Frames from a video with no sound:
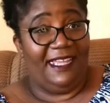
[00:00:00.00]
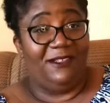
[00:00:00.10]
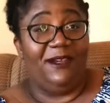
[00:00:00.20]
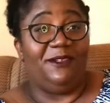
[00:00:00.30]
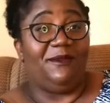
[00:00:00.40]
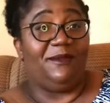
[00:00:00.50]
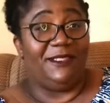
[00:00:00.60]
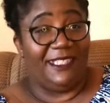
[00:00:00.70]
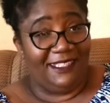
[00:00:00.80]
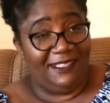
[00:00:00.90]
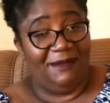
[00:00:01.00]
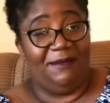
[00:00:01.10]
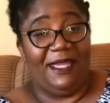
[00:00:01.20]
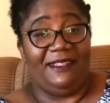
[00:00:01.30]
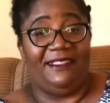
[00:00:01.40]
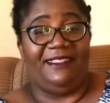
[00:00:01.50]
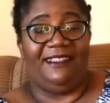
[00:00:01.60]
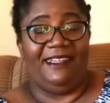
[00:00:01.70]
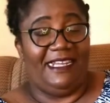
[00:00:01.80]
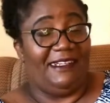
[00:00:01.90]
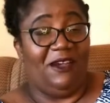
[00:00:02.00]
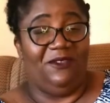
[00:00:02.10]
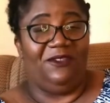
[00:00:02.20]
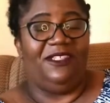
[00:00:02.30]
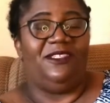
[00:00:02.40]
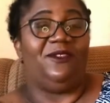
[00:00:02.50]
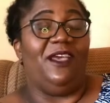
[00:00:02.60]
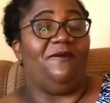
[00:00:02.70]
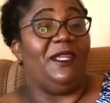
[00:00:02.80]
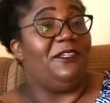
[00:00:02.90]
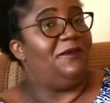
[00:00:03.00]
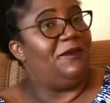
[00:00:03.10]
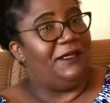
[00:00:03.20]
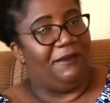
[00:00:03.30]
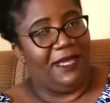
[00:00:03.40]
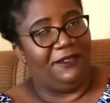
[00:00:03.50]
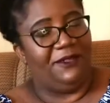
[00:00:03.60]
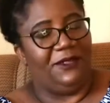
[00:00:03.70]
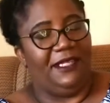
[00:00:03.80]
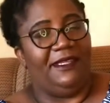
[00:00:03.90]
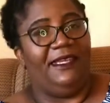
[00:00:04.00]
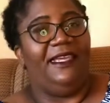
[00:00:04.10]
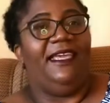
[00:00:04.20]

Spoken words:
I know how to put together a band right now. So I've managed to put a band together.